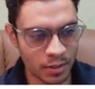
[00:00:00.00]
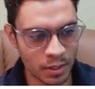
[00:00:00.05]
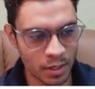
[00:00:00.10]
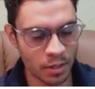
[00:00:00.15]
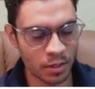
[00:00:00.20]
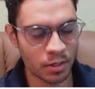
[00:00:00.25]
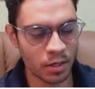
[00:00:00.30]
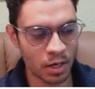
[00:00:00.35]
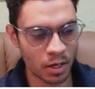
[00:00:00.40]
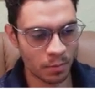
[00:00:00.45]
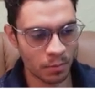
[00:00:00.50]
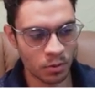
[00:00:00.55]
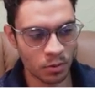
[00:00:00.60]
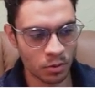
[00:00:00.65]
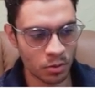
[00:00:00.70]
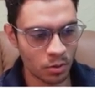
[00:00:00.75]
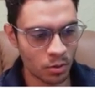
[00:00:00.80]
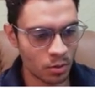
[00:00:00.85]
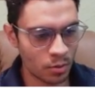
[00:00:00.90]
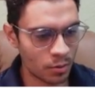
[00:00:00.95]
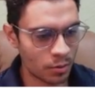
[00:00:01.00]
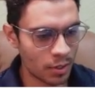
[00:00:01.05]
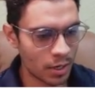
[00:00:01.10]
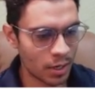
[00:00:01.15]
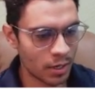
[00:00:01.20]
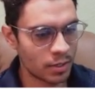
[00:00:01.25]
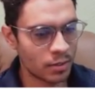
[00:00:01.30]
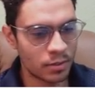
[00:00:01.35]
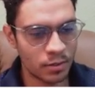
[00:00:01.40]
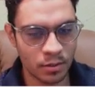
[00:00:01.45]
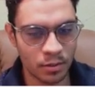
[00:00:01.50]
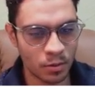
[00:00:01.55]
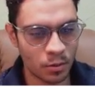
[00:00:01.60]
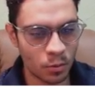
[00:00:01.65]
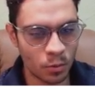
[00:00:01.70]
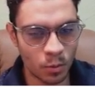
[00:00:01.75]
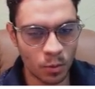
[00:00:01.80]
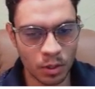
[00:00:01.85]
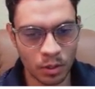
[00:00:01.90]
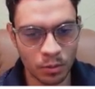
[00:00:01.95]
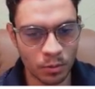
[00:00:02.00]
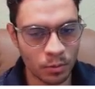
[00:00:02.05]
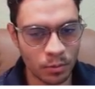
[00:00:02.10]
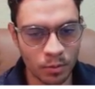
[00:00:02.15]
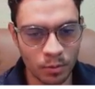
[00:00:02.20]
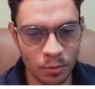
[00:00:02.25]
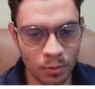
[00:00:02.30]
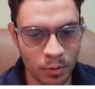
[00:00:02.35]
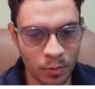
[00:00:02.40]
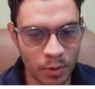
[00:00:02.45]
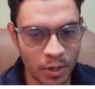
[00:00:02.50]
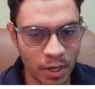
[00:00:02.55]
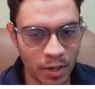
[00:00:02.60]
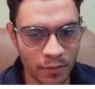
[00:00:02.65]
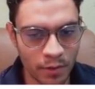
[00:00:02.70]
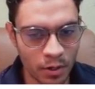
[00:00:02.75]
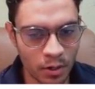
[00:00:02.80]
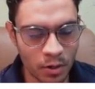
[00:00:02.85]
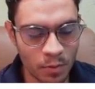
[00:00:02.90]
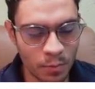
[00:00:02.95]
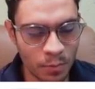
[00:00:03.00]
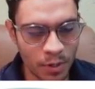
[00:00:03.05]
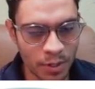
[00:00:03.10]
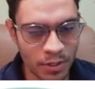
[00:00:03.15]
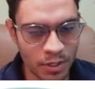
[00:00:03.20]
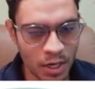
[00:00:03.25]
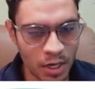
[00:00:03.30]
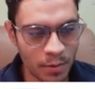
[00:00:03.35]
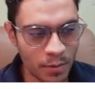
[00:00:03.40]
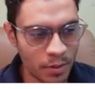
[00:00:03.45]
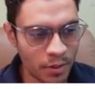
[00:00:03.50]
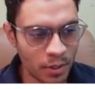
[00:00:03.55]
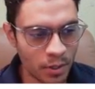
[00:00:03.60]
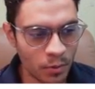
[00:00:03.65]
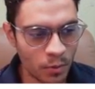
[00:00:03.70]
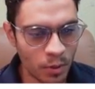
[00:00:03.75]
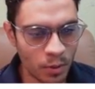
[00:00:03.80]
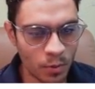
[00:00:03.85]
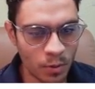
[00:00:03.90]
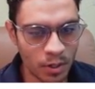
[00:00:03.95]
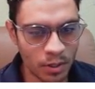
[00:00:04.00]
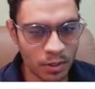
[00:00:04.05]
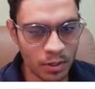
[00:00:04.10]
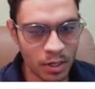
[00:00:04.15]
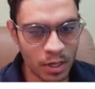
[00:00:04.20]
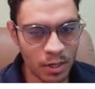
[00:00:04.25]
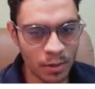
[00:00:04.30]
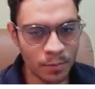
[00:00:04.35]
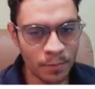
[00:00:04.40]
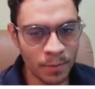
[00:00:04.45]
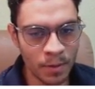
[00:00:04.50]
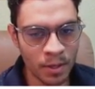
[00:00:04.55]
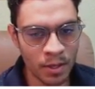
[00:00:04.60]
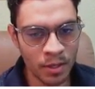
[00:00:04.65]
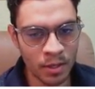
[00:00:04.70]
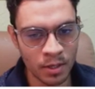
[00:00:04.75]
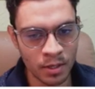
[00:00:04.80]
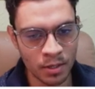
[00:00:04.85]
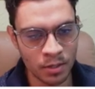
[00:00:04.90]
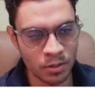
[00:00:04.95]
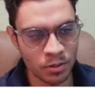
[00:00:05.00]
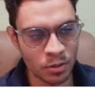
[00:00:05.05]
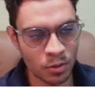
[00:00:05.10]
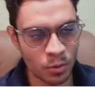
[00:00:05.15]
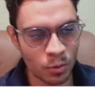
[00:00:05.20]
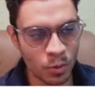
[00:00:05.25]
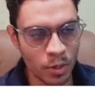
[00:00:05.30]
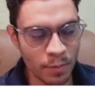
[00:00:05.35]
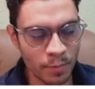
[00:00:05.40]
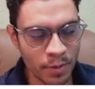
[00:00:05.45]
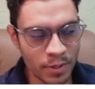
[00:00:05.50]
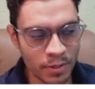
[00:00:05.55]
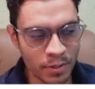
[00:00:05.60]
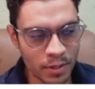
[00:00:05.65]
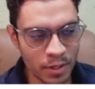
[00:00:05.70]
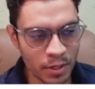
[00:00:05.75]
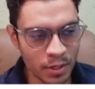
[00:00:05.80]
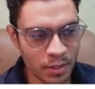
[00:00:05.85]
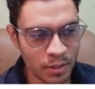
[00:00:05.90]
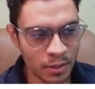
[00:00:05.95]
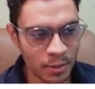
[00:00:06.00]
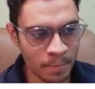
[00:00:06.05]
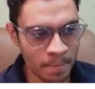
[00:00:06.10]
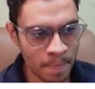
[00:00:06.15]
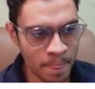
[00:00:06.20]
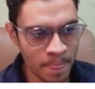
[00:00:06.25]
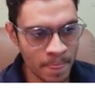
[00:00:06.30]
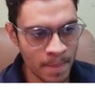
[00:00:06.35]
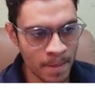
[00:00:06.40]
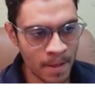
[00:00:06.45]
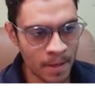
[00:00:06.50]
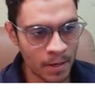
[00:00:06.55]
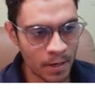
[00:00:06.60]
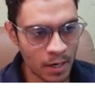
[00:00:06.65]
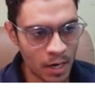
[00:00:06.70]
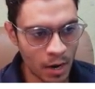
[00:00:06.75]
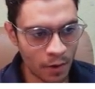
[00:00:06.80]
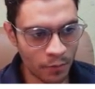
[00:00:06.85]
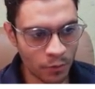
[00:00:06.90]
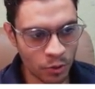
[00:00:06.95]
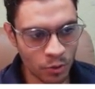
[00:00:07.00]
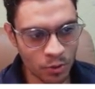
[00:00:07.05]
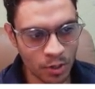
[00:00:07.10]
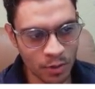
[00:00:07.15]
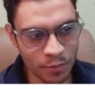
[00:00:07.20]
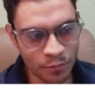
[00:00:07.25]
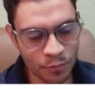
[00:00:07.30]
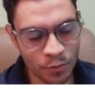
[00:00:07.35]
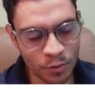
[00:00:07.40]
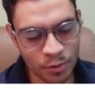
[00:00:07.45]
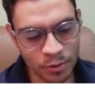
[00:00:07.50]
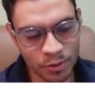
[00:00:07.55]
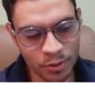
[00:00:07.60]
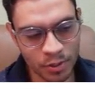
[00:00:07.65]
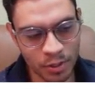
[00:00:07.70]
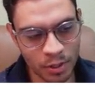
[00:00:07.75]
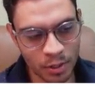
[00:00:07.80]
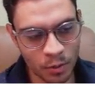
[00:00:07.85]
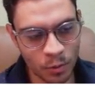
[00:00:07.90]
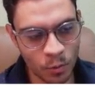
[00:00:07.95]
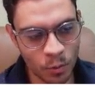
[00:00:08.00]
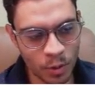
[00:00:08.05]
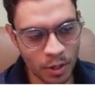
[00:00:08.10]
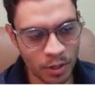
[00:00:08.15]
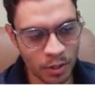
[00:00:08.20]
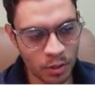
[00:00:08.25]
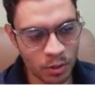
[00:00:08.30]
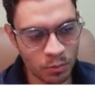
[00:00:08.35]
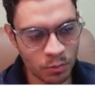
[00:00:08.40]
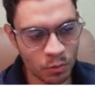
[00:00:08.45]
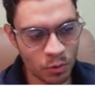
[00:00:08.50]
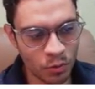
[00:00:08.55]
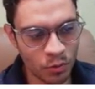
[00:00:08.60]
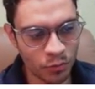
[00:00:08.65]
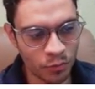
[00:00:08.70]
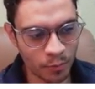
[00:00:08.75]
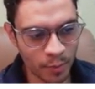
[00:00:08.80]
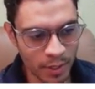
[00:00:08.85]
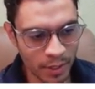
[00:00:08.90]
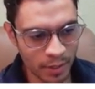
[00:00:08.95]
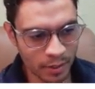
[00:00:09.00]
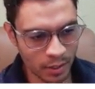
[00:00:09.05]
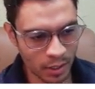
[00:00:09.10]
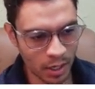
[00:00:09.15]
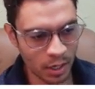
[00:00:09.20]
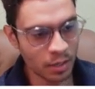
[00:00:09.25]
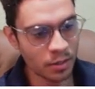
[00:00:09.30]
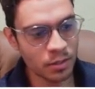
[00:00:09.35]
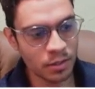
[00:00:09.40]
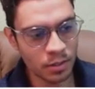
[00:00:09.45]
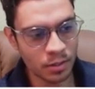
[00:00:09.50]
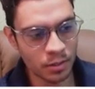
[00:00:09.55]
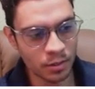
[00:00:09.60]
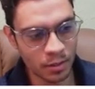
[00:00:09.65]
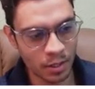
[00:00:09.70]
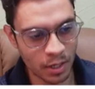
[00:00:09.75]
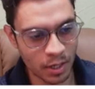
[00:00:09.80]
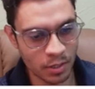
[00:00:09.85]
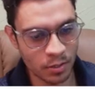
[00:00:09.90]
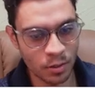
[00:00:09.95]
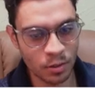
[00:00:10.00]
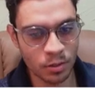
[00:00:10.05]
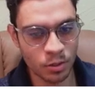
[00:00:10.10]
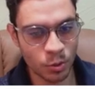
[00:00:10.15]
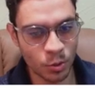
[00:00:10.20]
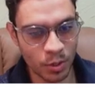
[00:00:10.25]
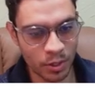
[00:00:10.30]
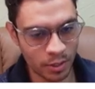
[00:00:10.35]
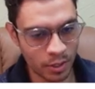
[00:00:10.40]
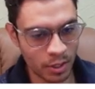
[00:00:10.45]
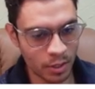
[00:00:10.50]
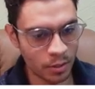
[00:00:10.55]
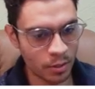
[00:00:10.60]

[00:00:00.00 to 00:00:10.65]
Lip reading: time. So that is what we have accomplished, everything we want now. So queen b6. Now if you can force the queen to move many times, that is also ideal.